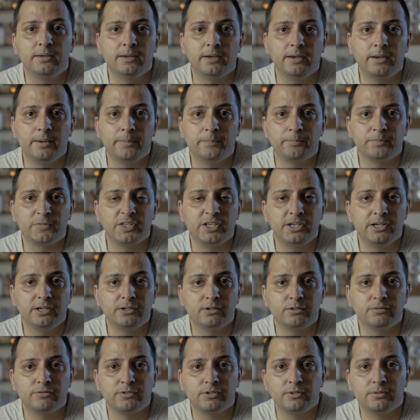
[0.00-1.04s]

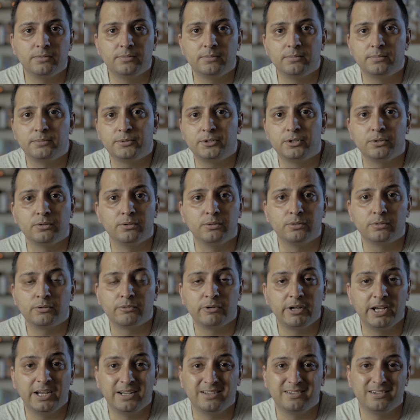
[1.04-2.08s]
here over to
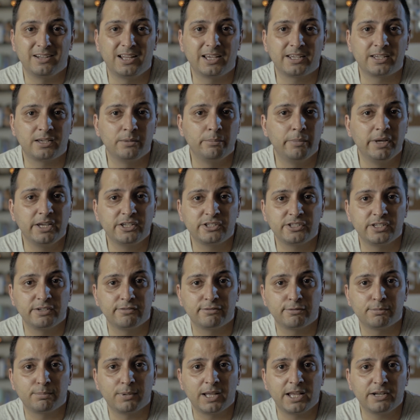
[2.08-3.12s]
create like a
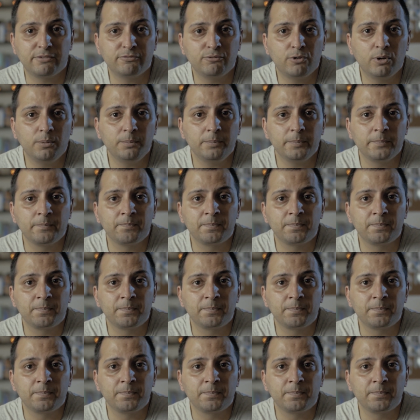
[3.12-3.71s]
makeshift platform,